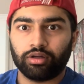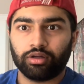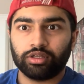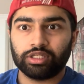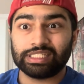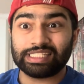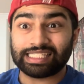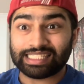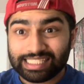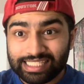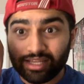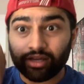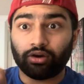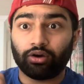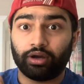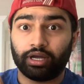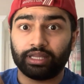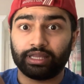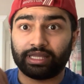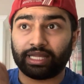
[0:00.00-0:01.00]
still,
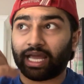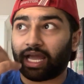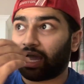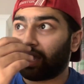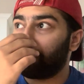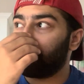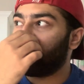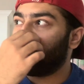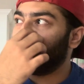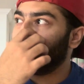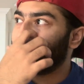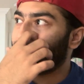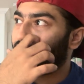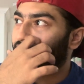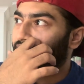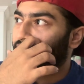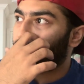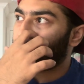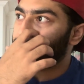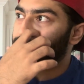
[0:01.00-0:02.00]
and that I made
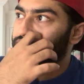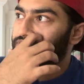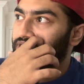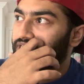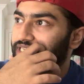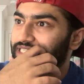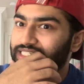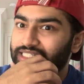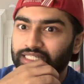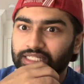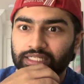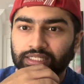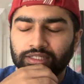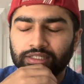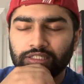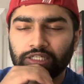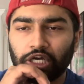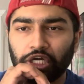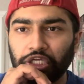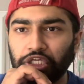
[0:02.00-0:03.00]
that, I would say,
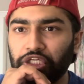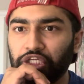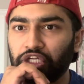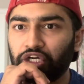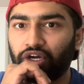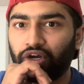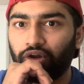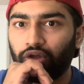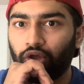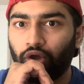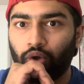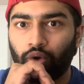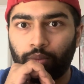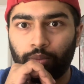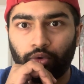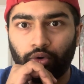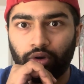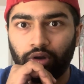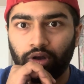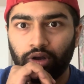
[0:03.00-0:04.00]
a year ago or
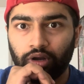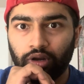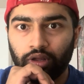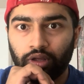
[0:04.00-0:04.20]
more.